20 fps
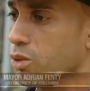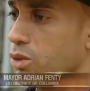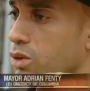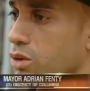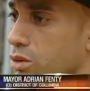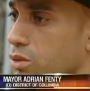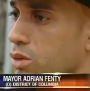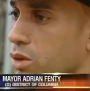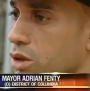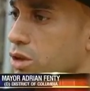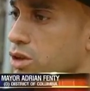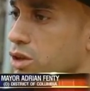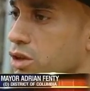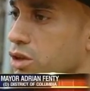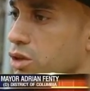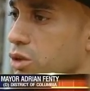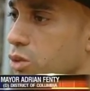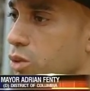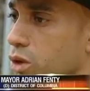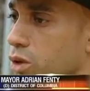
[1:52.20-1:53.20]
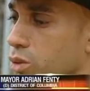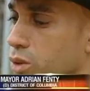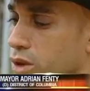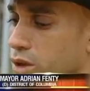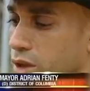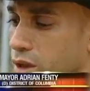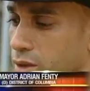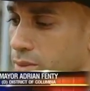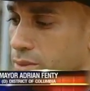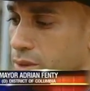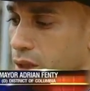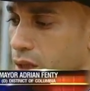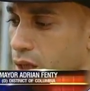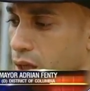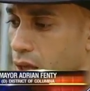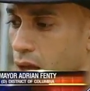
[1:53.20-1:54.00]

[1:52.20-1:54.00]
I think we'll, we'll continue to work with them.